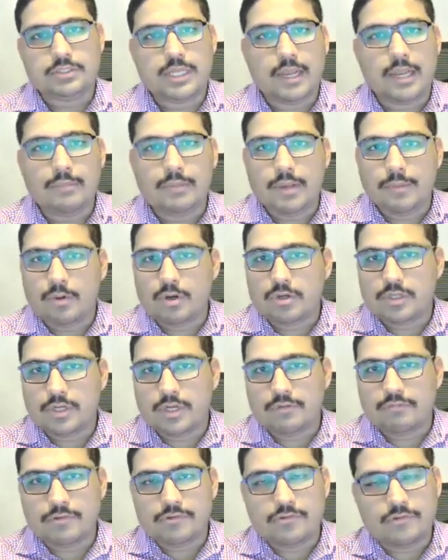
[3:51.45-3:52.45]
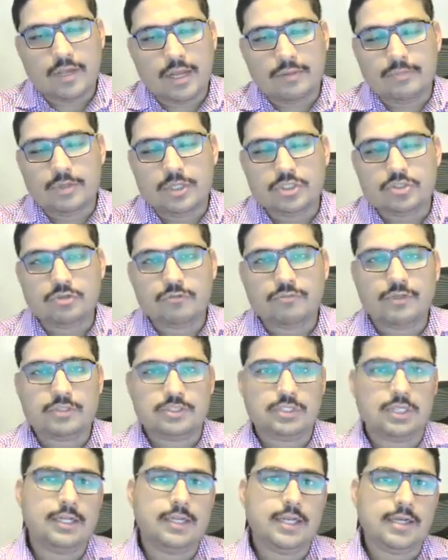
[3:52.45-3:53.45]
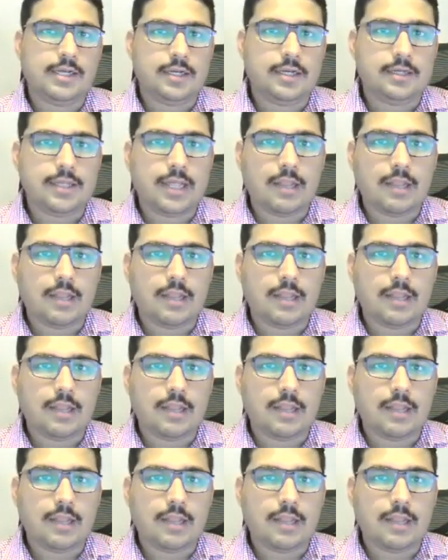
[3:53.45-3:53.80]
Tell me about the different ceremonies you facilitated.